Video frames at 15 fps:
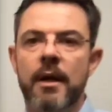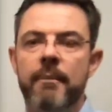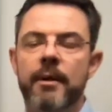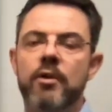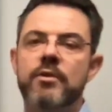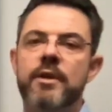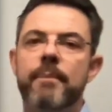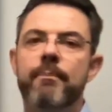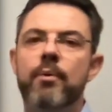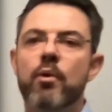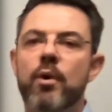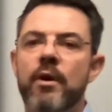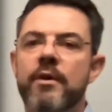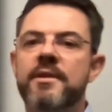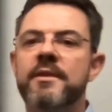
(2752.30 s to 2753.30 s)
Because the
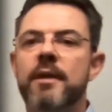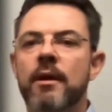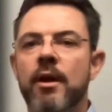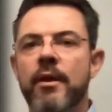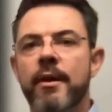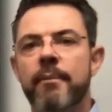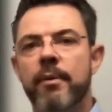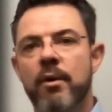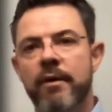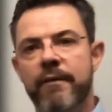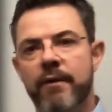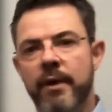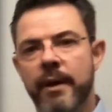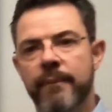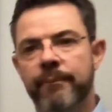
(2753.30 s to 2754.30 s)
poor is still on the
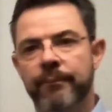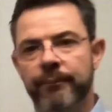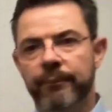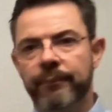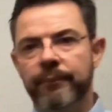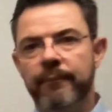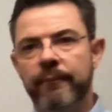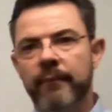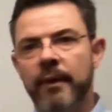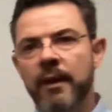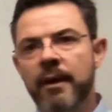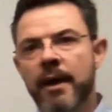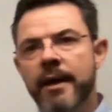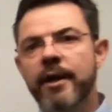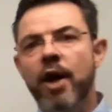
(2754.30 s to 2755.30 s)
periphery.
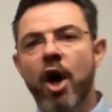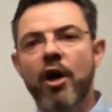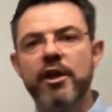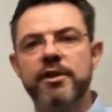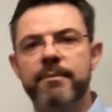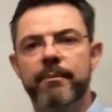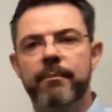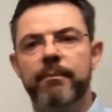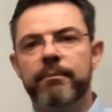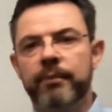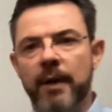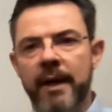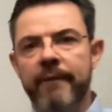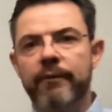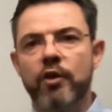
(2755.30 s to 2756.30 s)
The orange
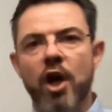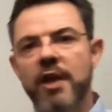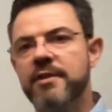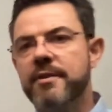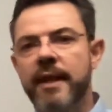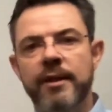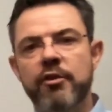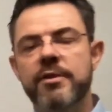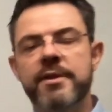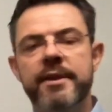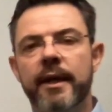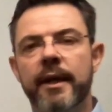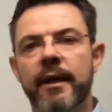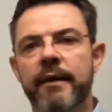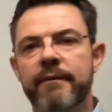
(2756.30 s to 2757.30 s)
kind of dots that you
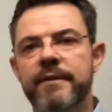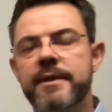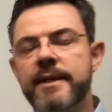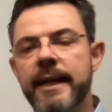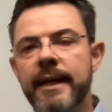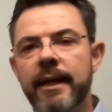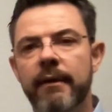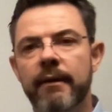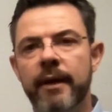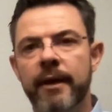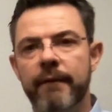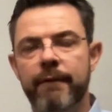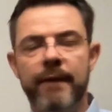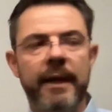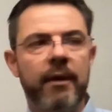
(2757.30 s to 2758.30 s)
kind of see
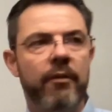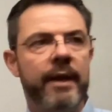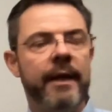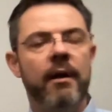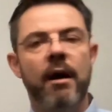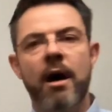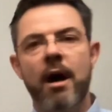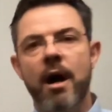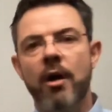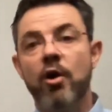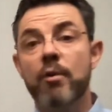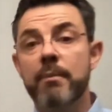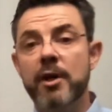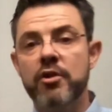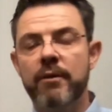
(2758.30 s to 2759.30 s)
uh, flickering are
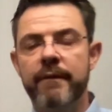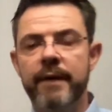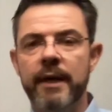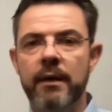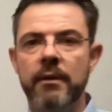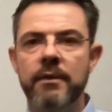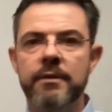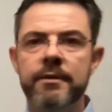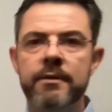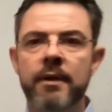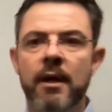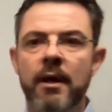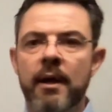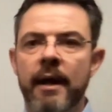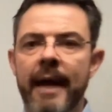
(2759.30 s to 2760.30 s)
commercial vehicles.
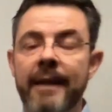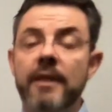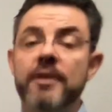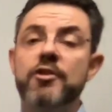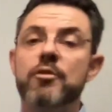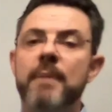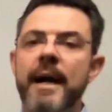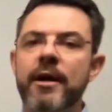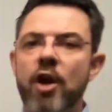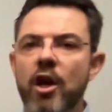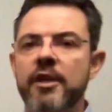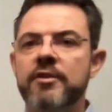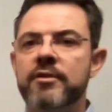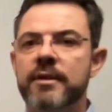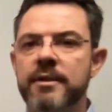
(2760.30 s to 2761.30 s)
At least to my
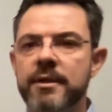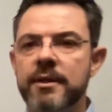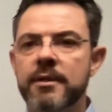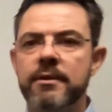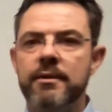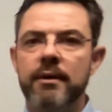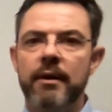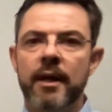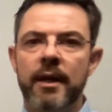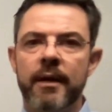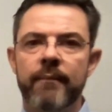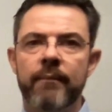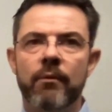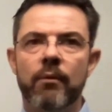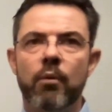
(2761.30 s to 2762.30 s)
knowledge, this is
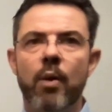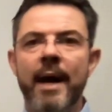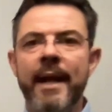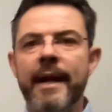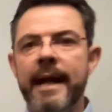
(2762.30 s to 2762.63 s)
um, one